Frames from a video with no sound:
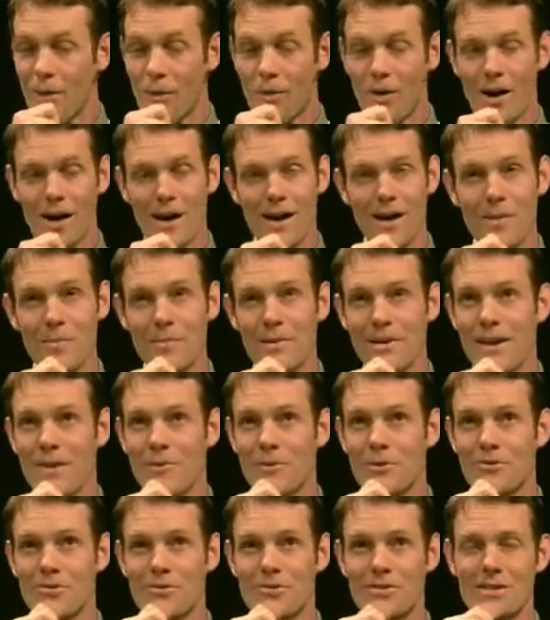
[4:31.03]
I became
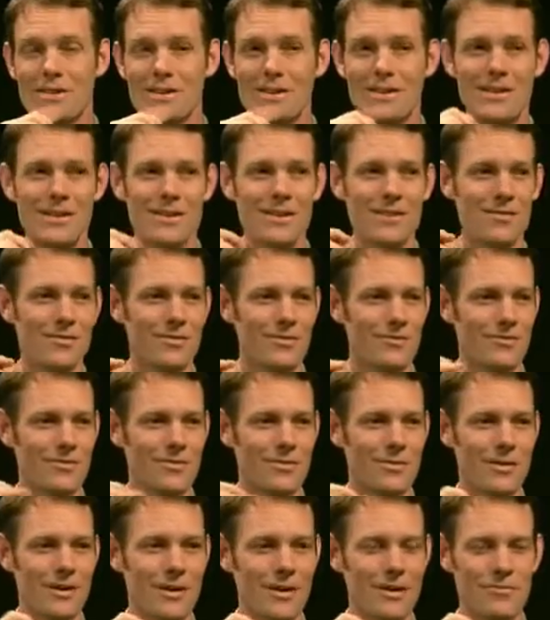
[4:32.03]
interested in it
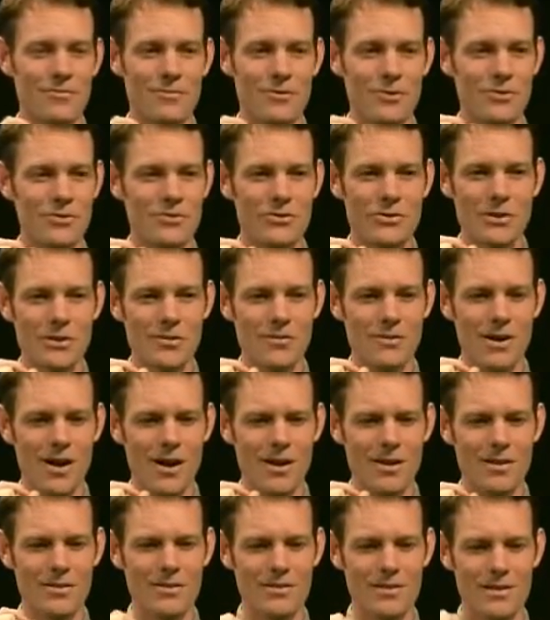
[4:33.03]
first year of
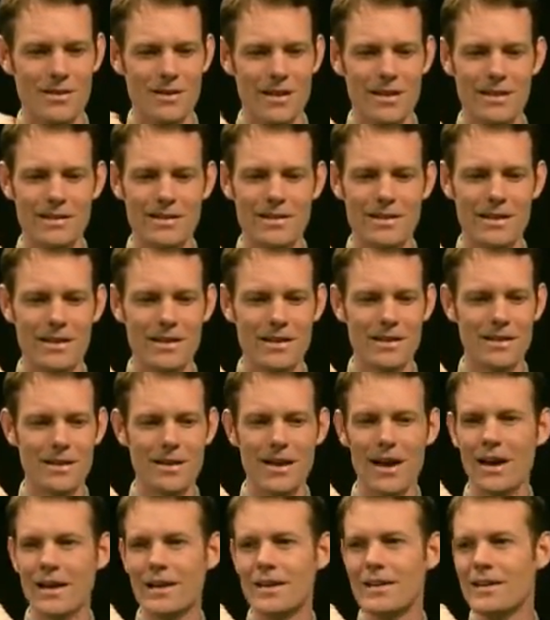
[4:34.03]
college in
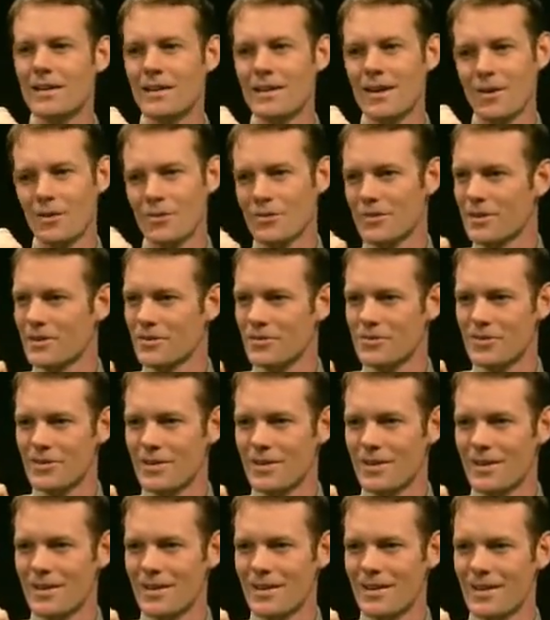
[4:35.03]
1990. I was
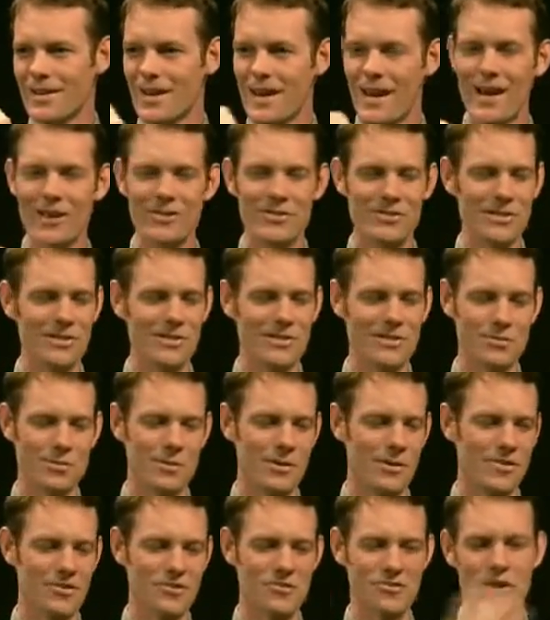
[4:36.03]
interested in it, and I actually just
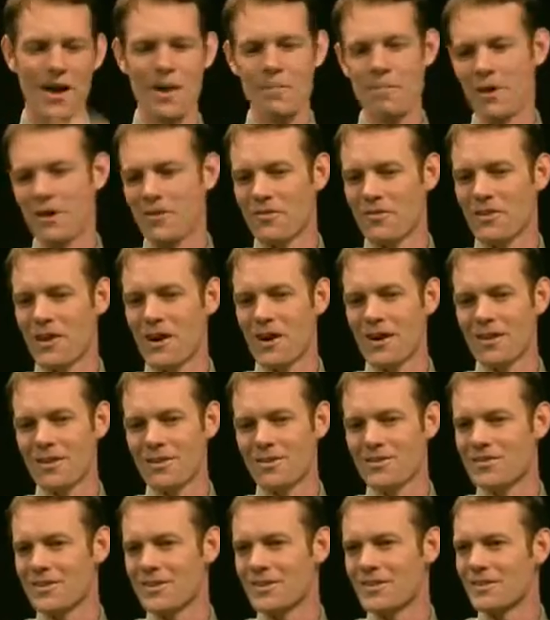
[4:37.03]
wanted to drop out of
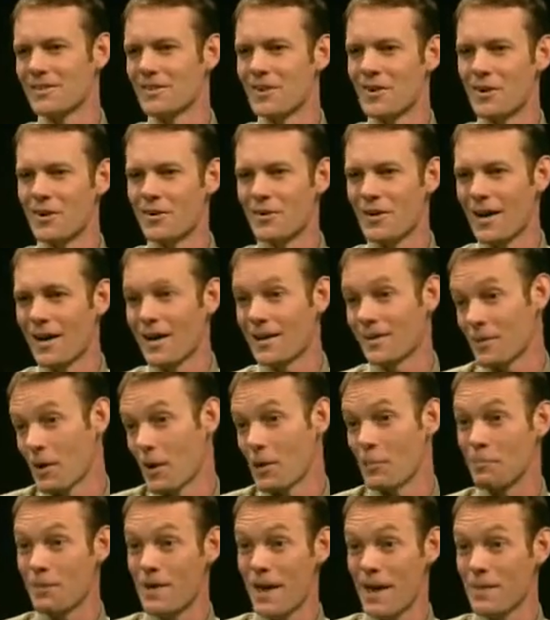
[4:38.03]
college and go.
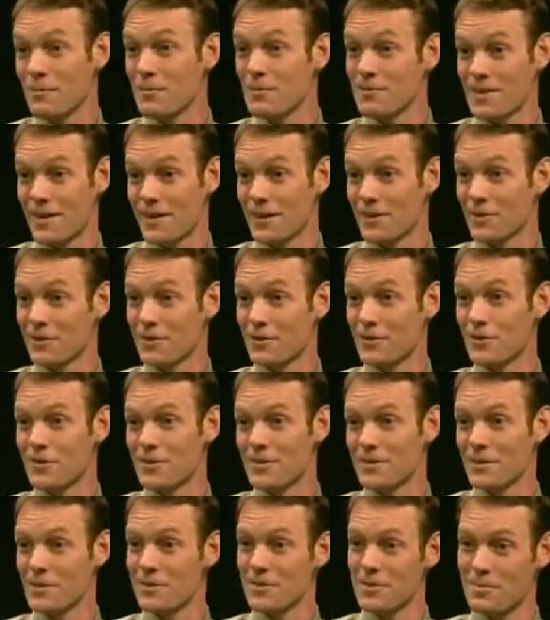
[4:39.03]
I came to Santa
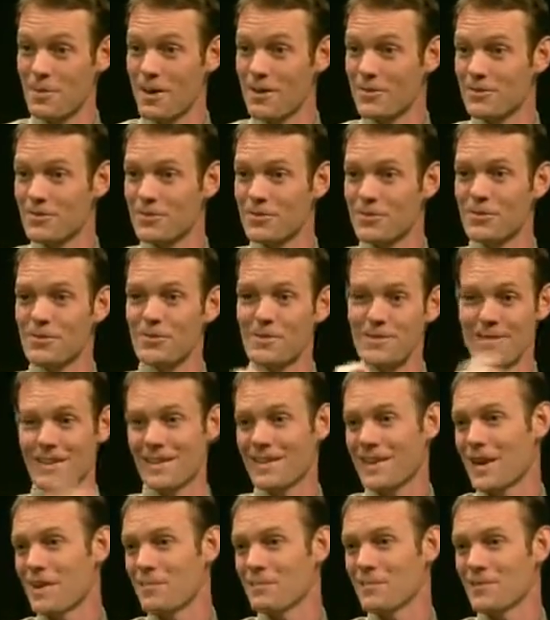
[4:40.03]
Cruz. I was in Massachusetts. I
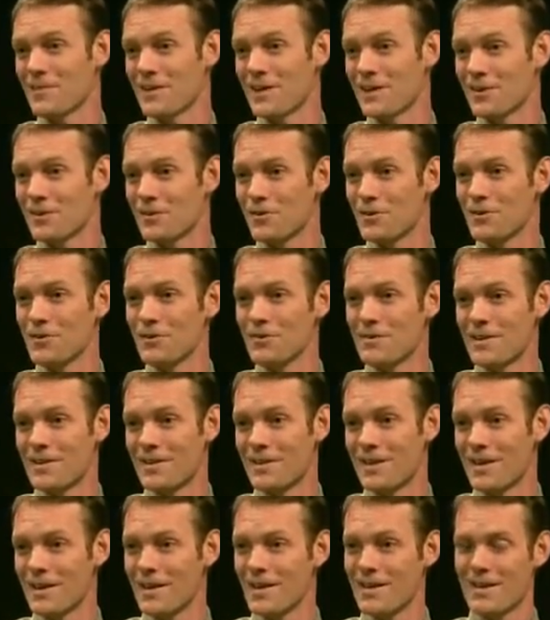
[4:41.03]
came to Santa Cruz
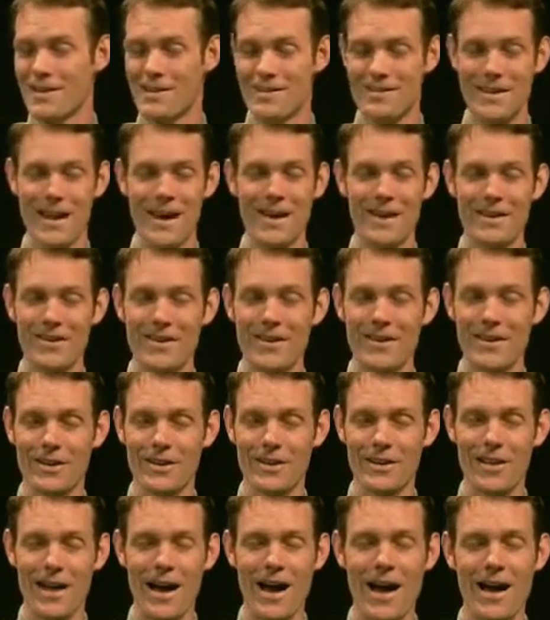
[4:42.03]
and sat in on a
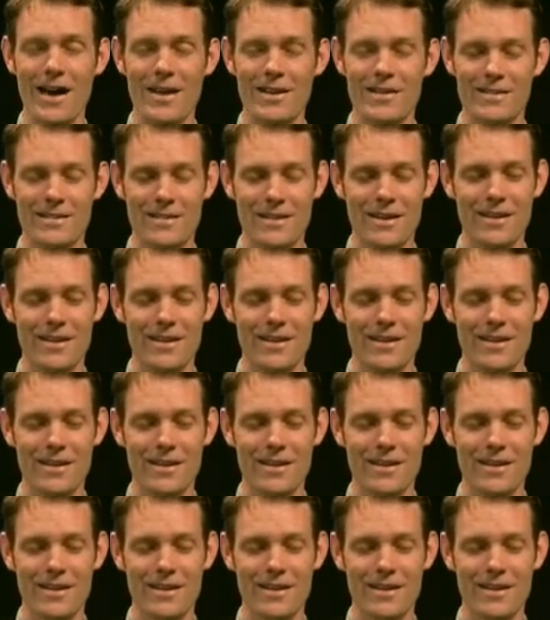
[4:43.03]
class,